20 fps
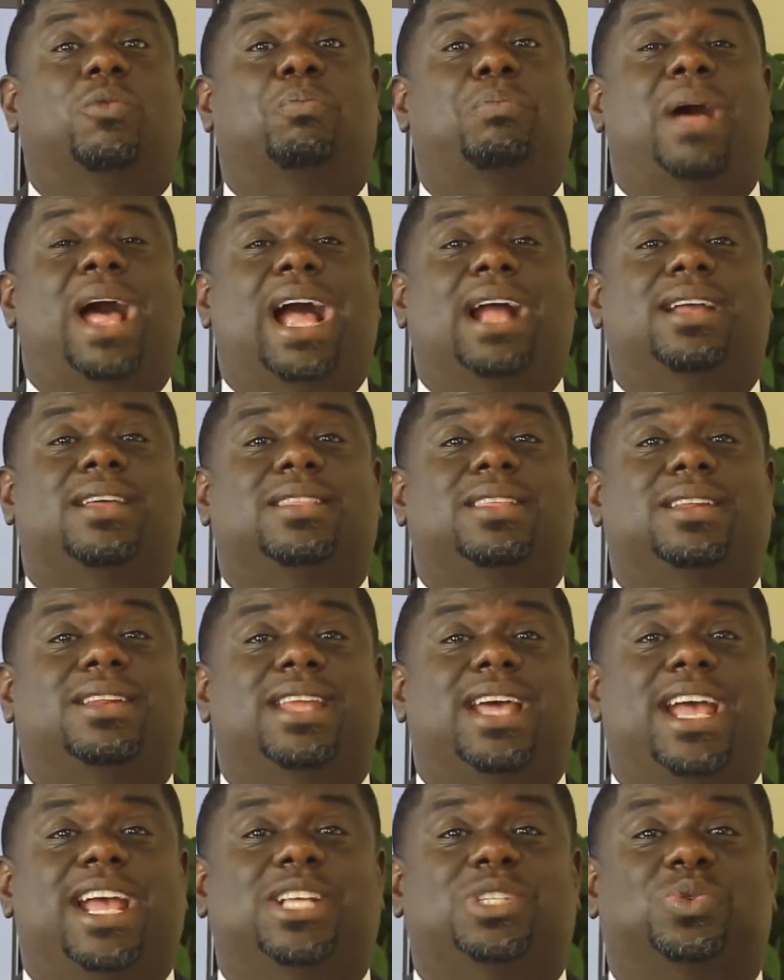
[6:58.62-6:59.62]
Back in the
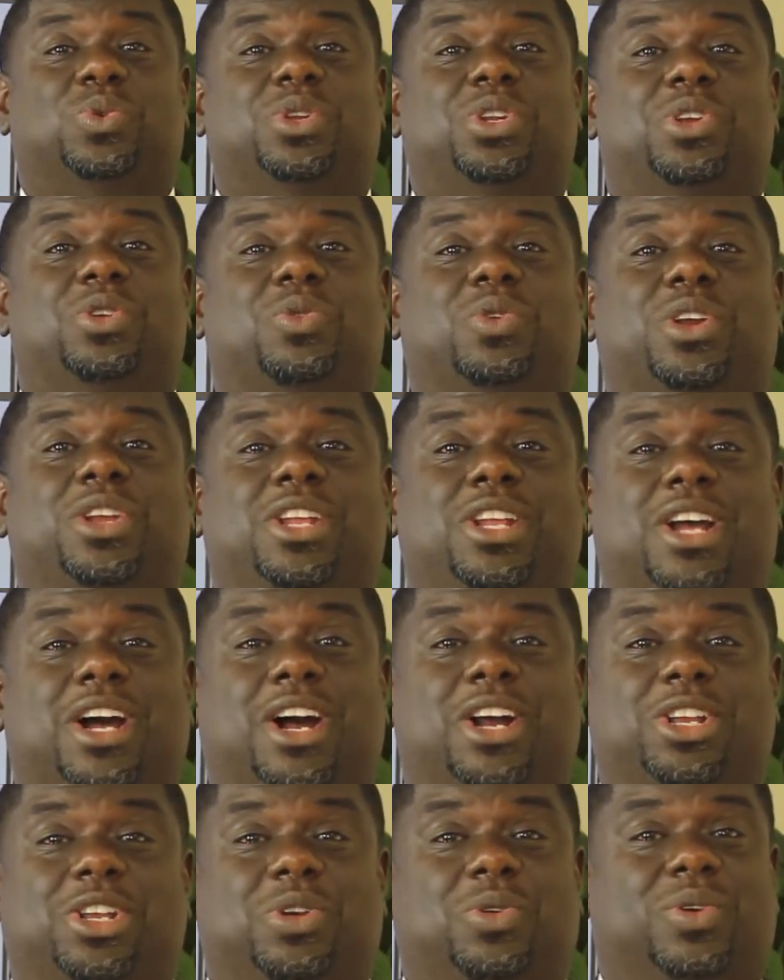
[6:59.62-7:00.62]
days when you were
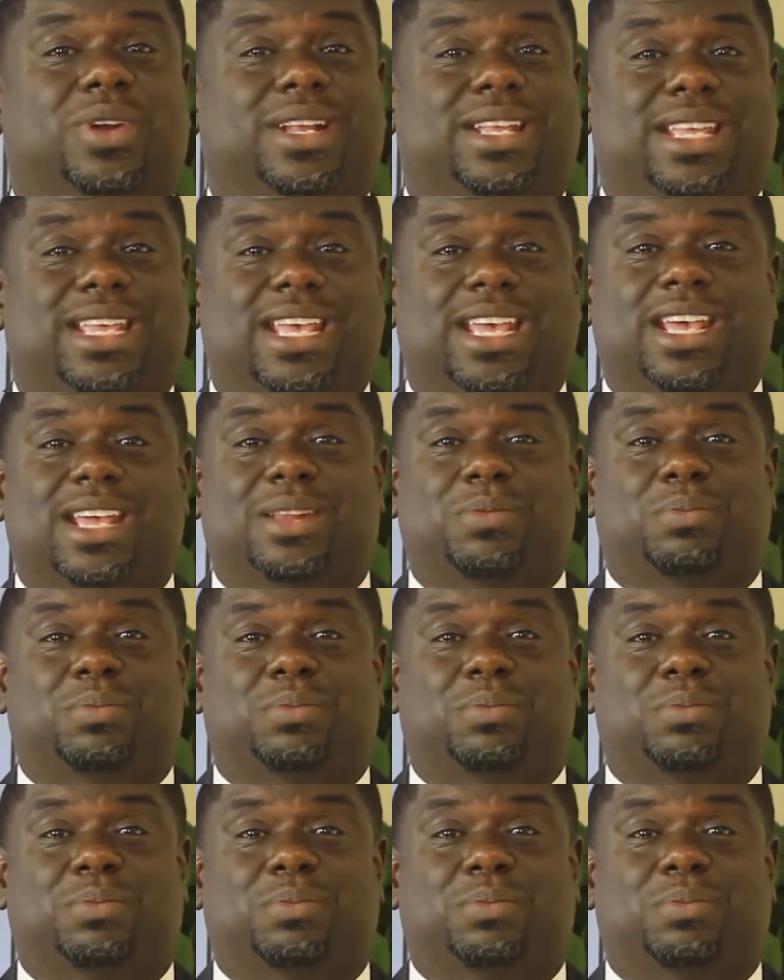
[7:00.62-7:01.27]
young, you were a kid,